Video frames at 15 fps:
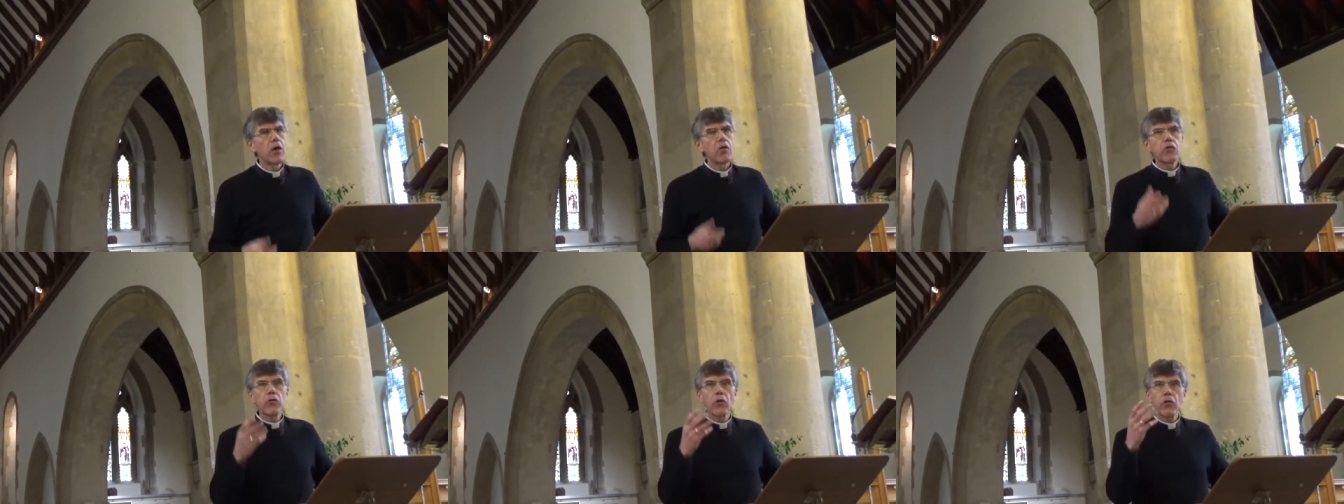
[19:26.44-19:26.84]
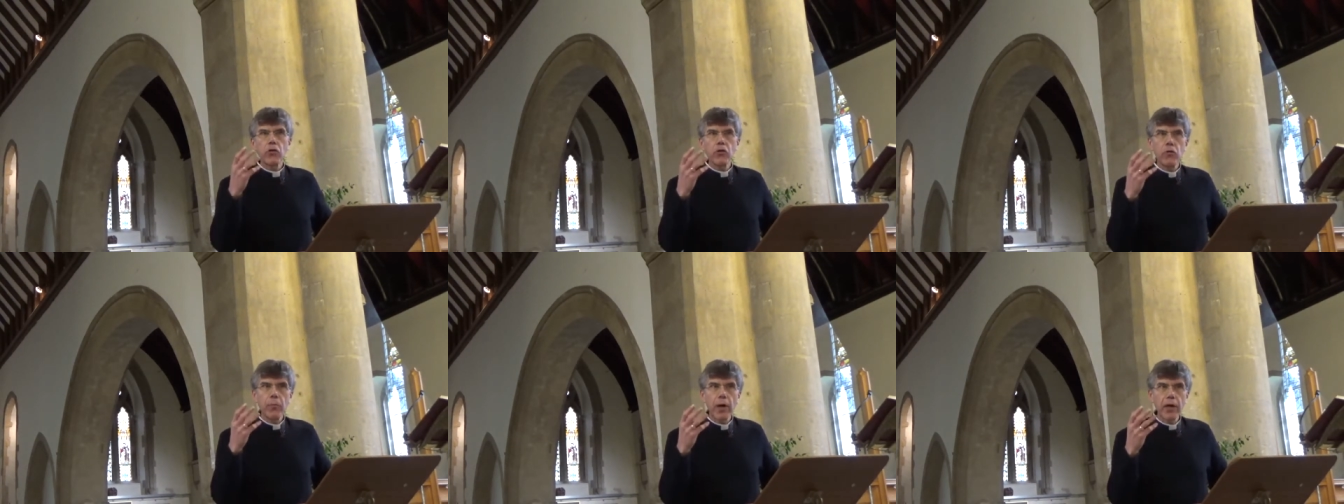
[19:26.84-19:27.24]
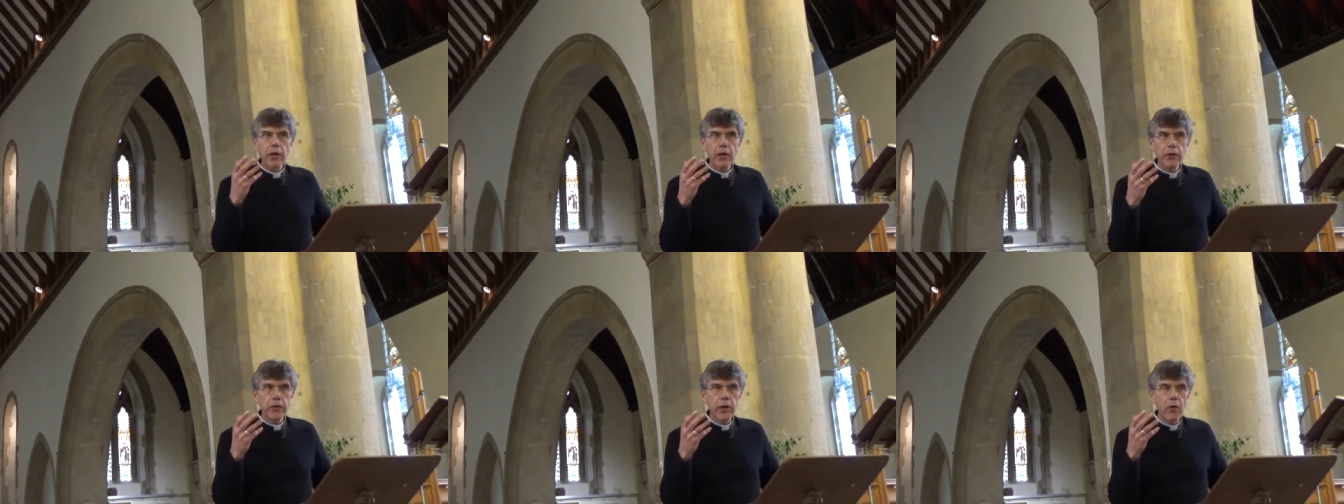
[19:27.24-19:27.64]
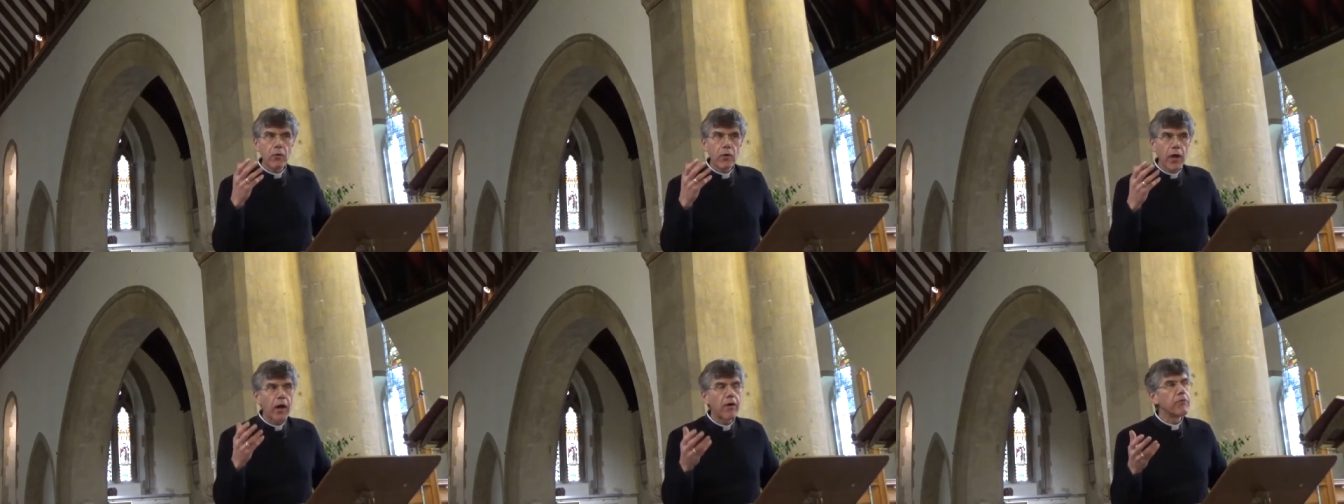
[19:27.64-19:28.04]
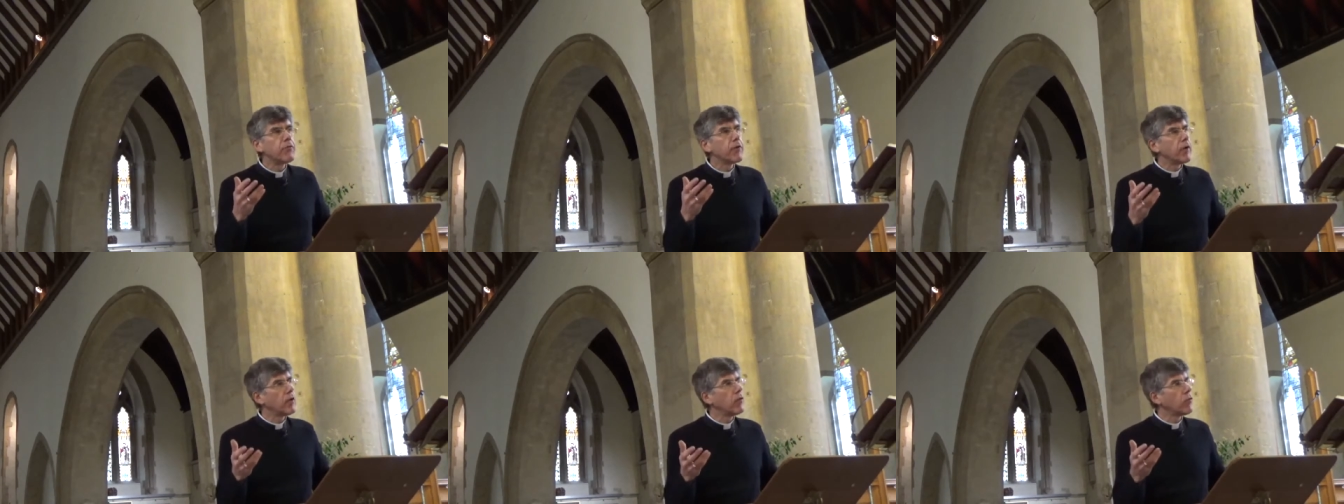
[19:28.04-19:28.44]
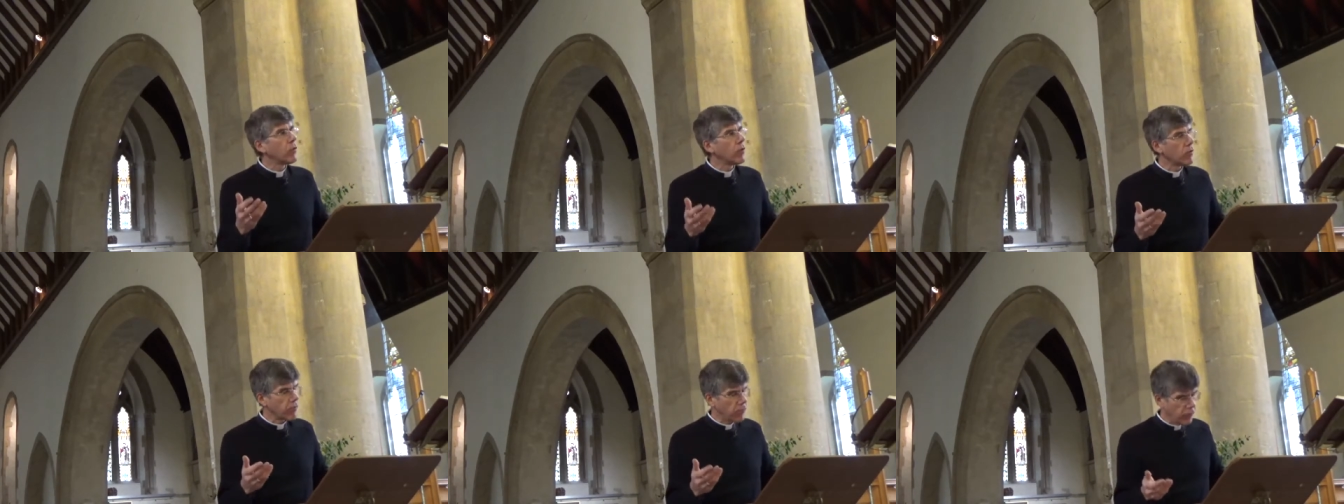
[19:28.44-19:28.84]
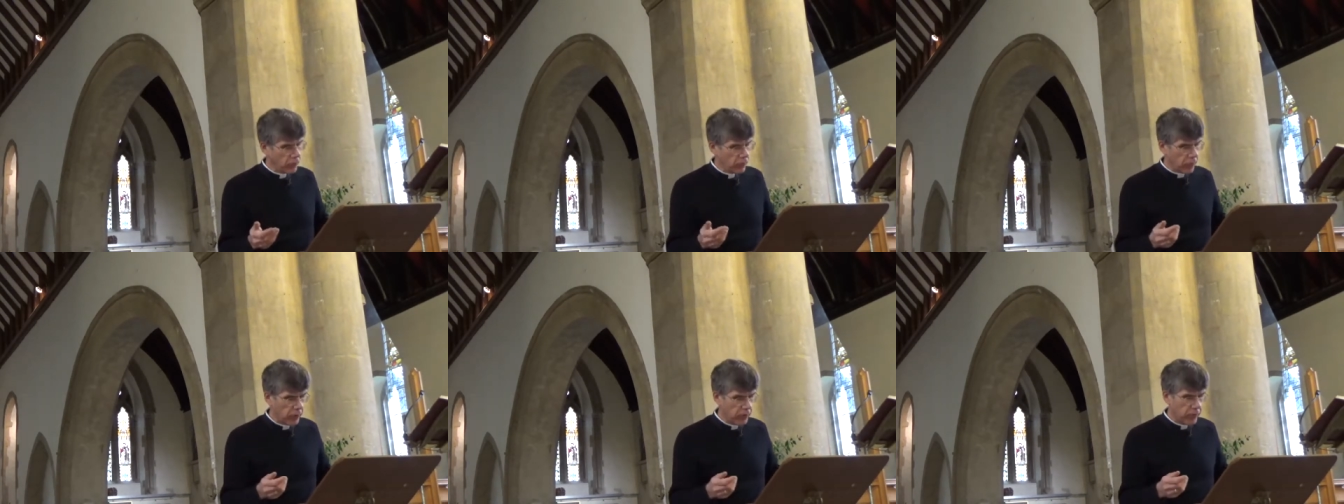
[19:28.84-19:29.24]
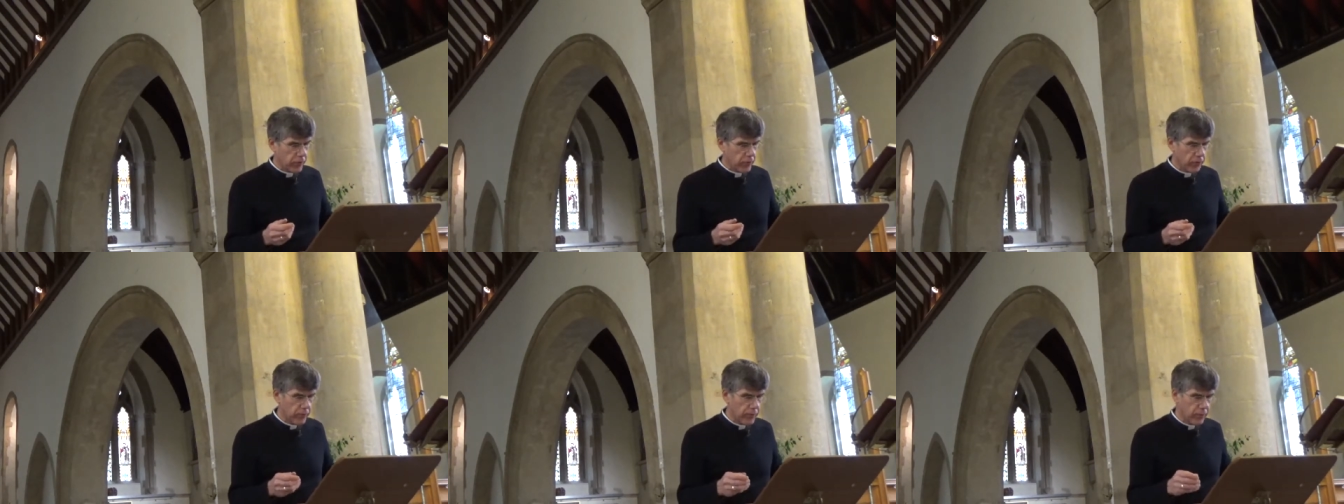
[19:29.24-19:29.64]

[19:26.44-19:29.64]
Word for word: So that you may know love in all its fullness.